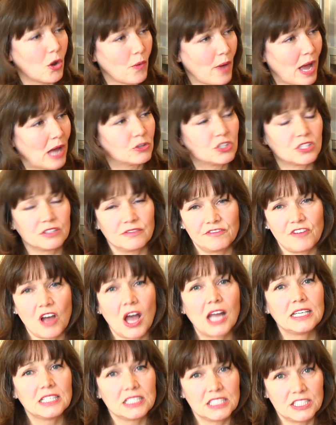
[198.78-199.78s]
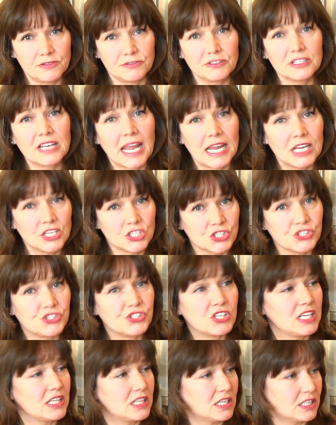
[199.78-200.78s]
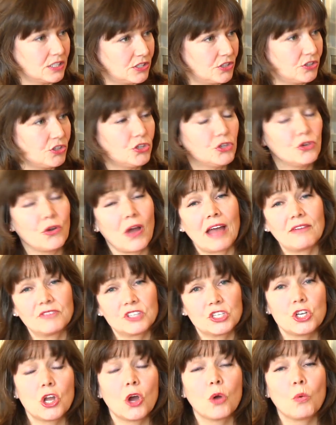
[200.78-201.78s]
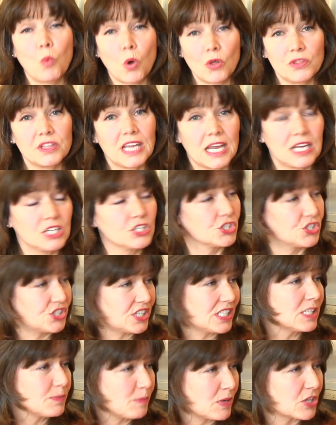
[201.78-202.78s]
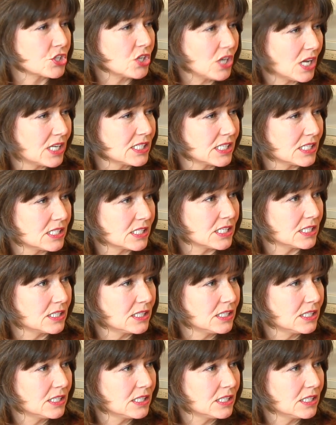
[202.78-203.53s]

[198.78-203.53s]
go out and find a different agency that you Absolutely. have to know what the agency specializes yes, in.